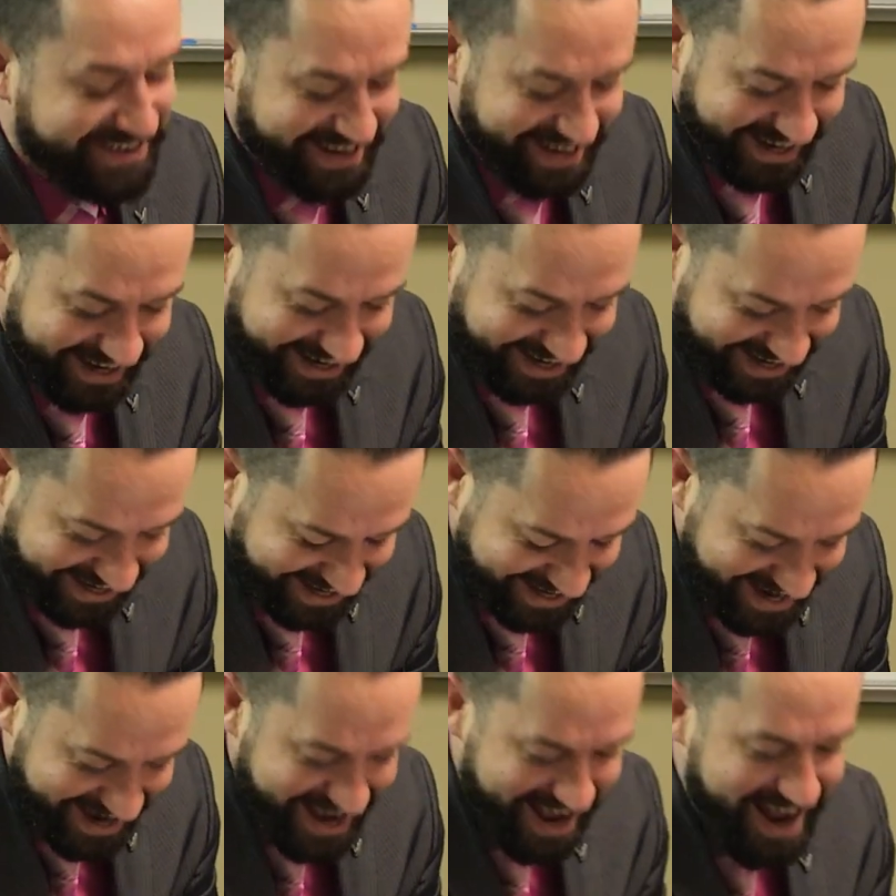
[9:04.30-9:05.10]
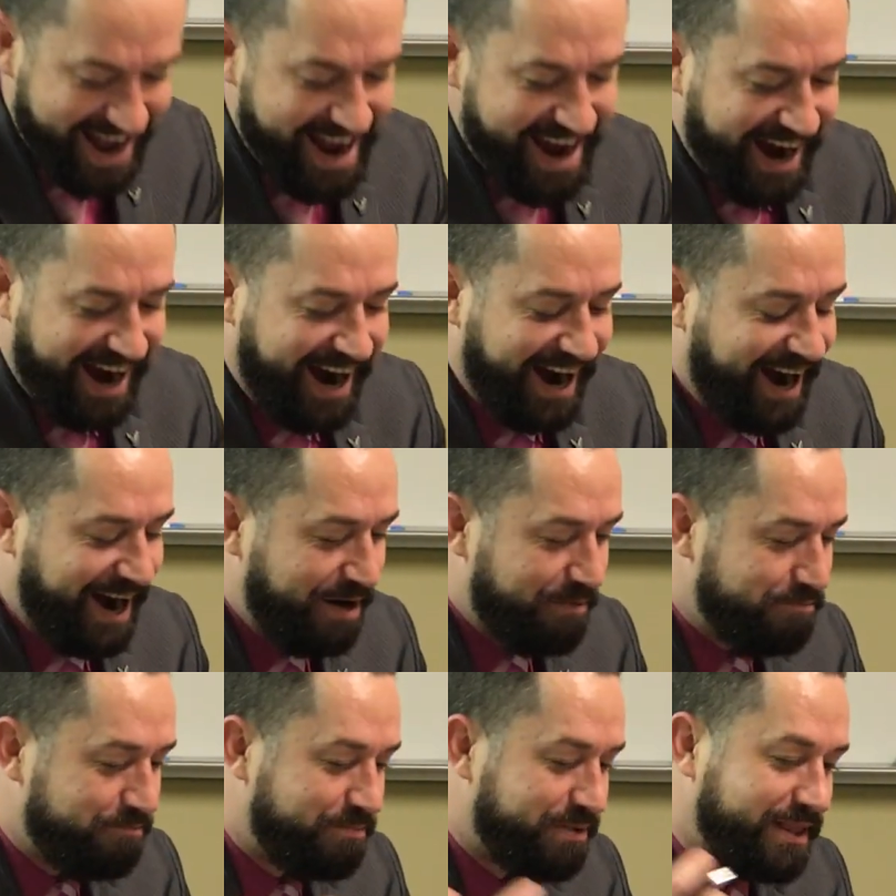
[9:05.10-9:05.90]
Okay.
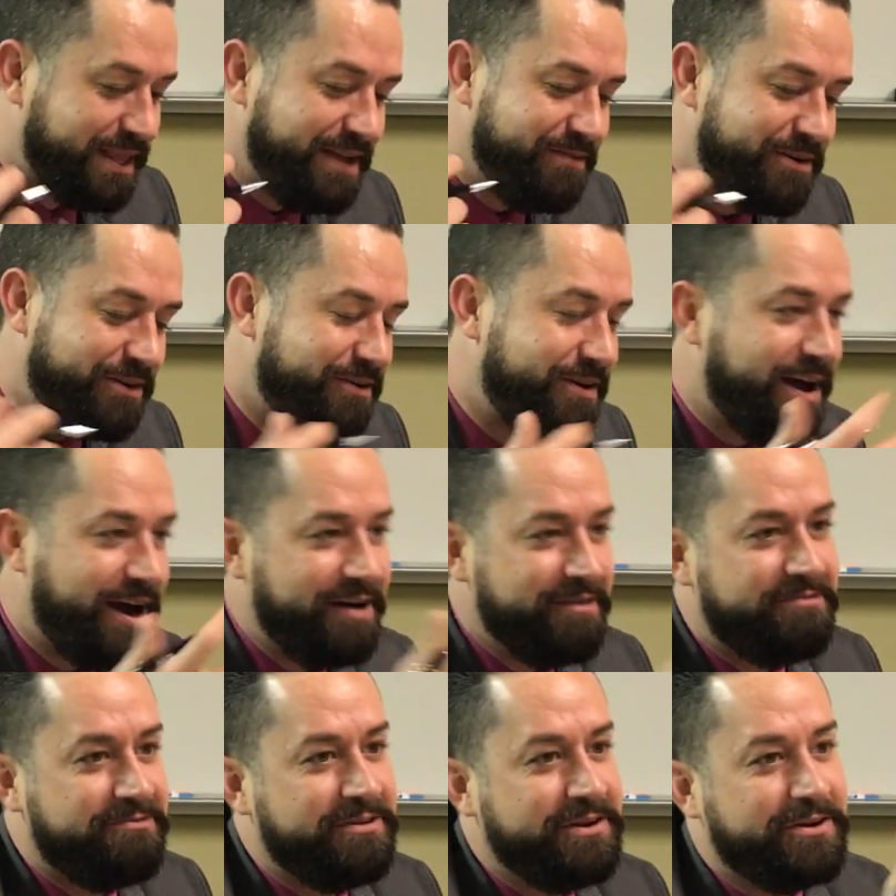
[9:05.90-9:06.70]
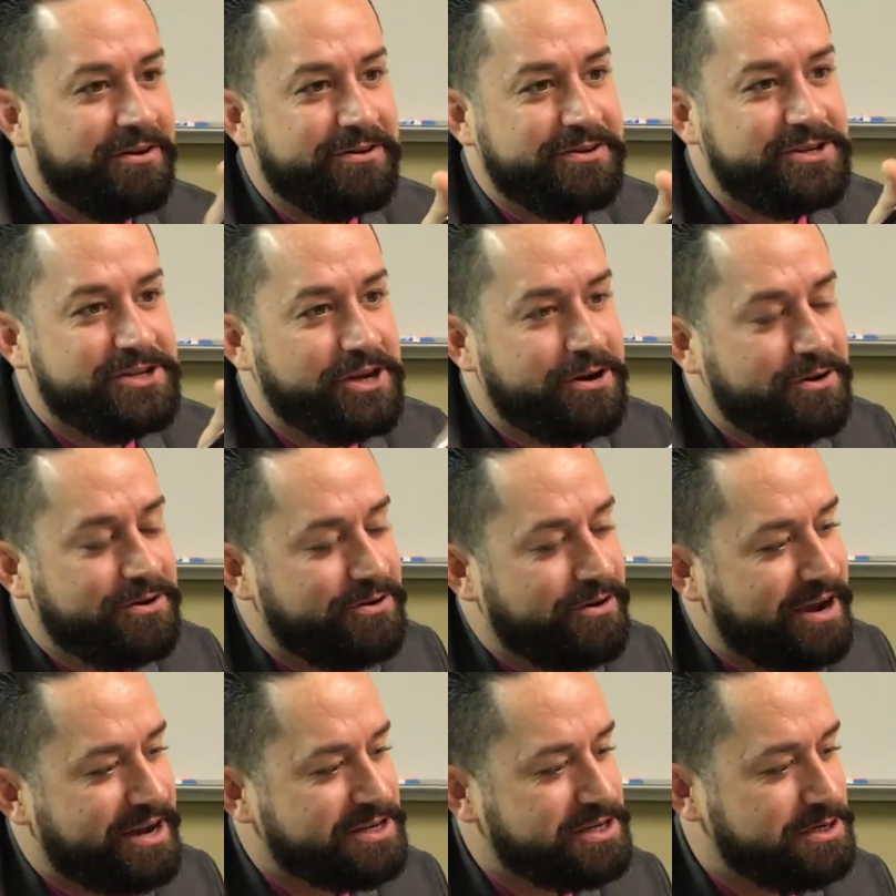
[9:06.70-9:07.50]
Believe it or not, Phil, Joan,
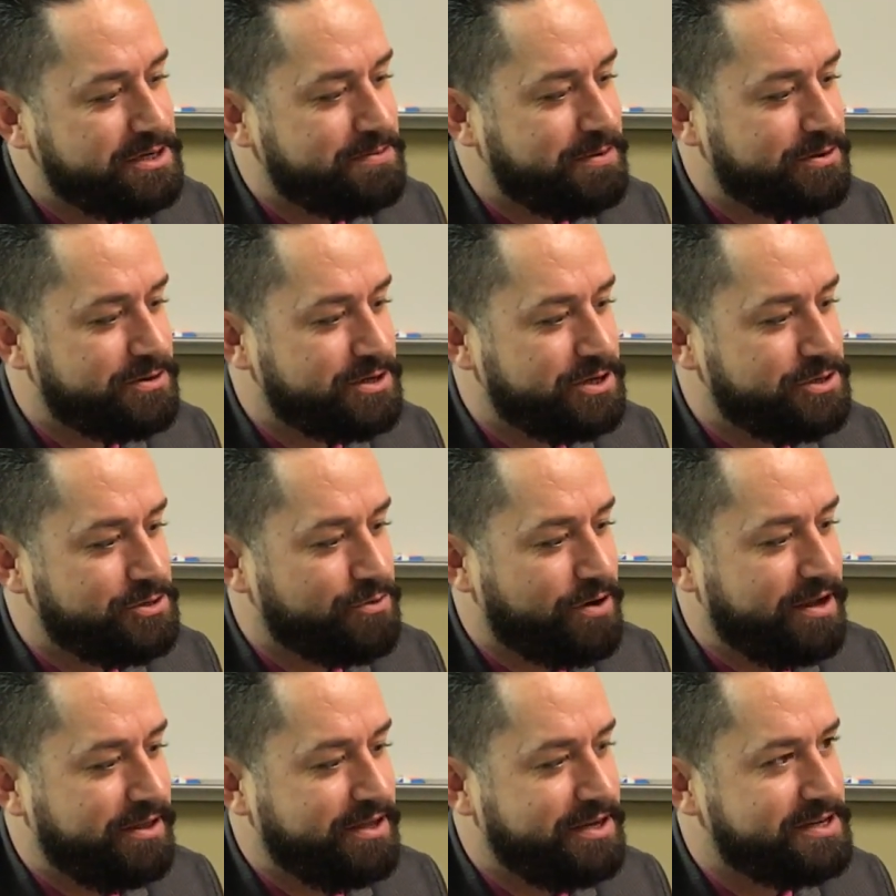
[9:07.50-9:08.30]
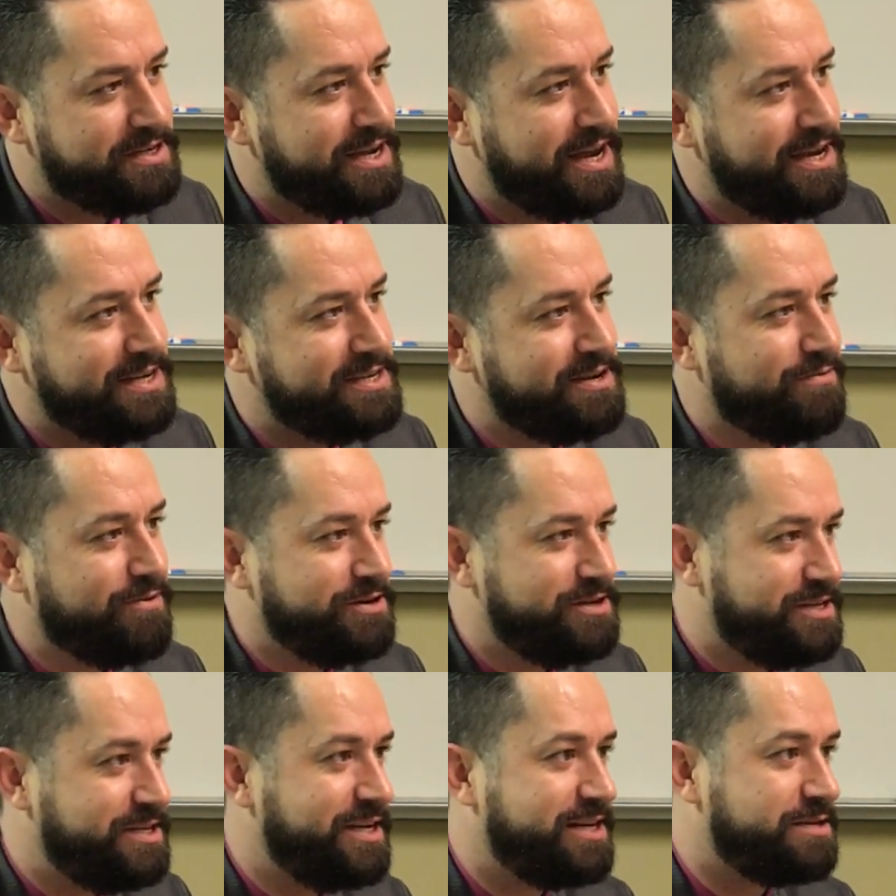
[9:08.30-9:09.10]
you're actually supposed to drain these tanks
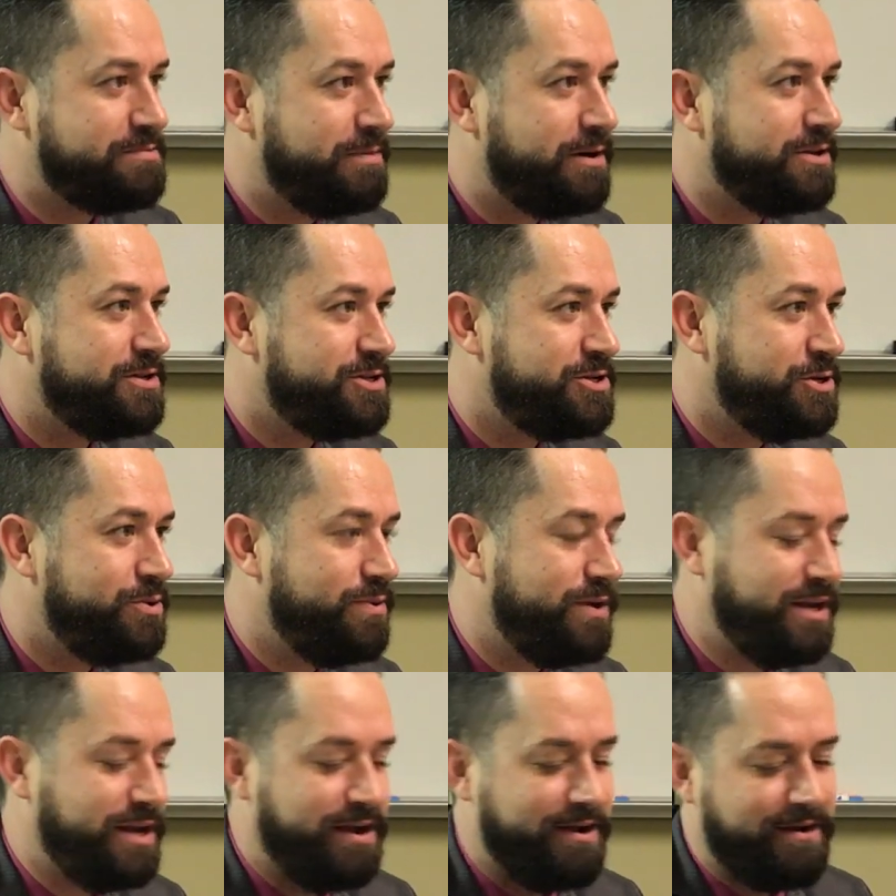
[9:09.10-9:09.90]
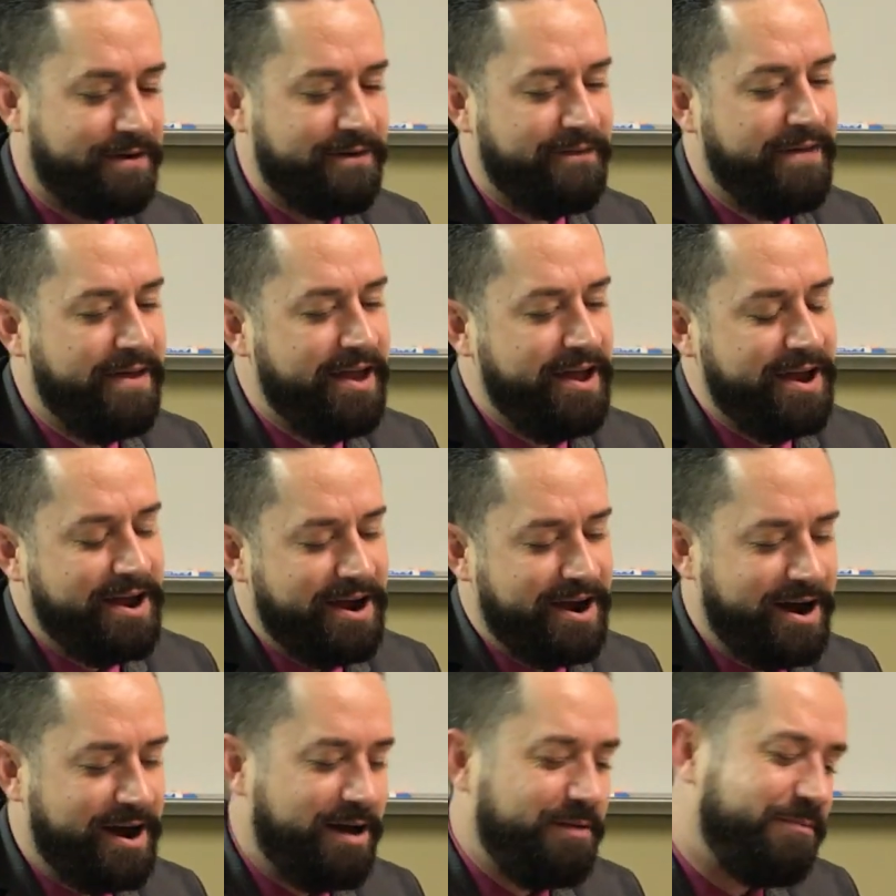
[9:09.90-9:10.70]
every 6 months to a year.
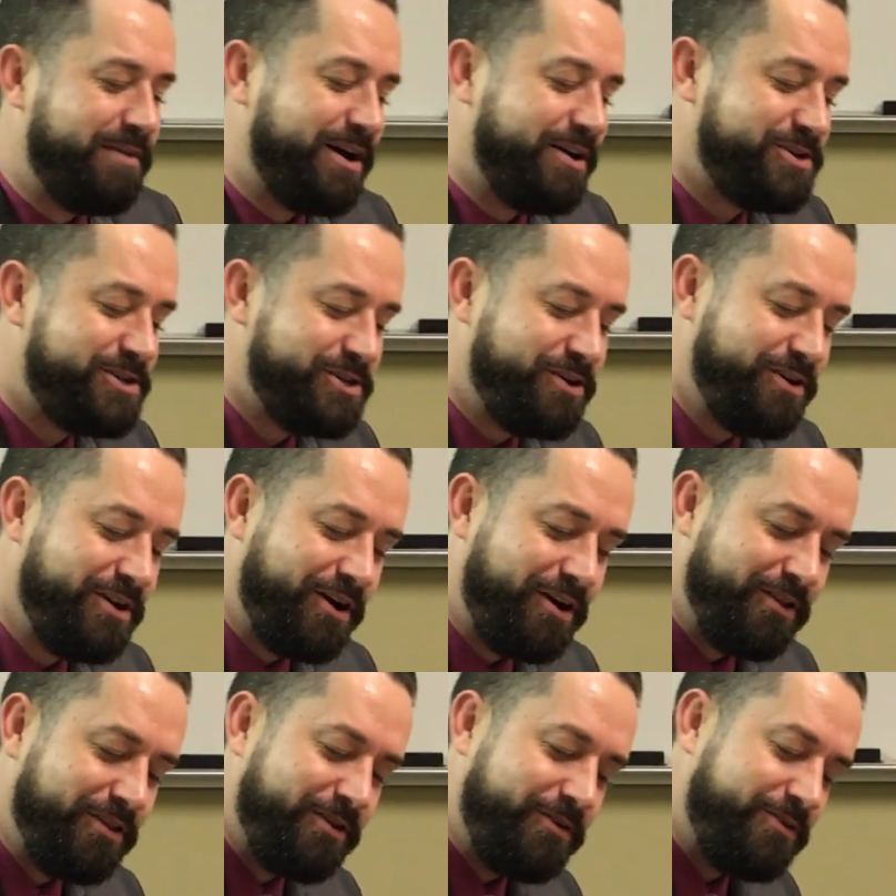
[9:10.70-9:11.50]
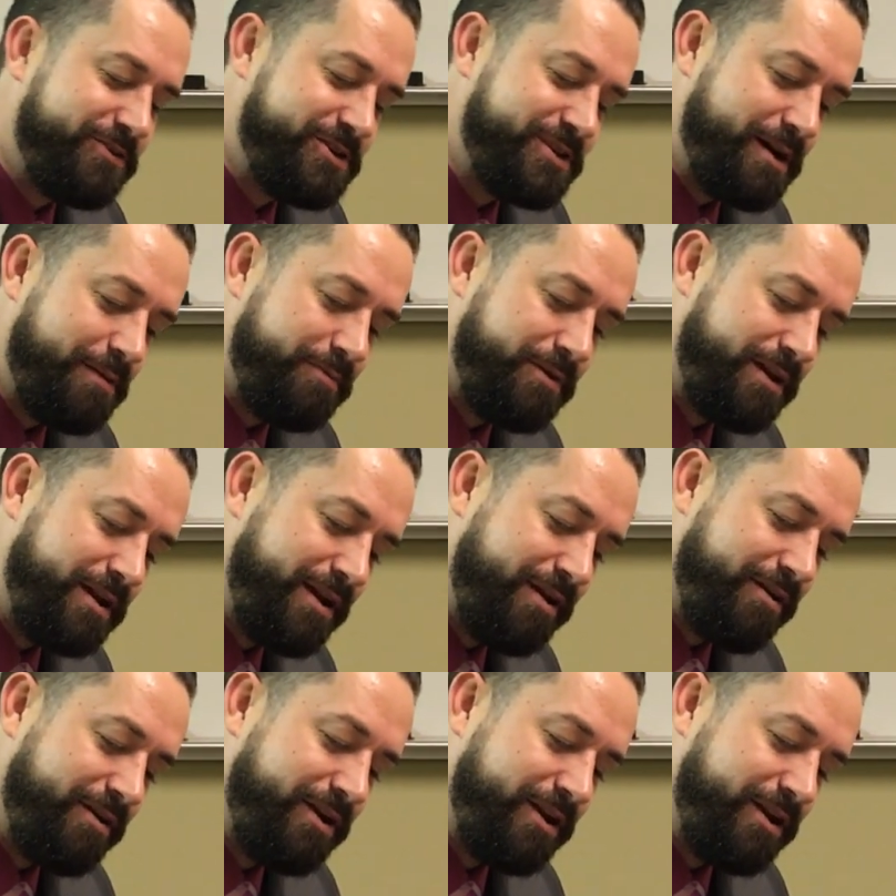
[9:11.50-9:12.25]
I'll show you all a little something here.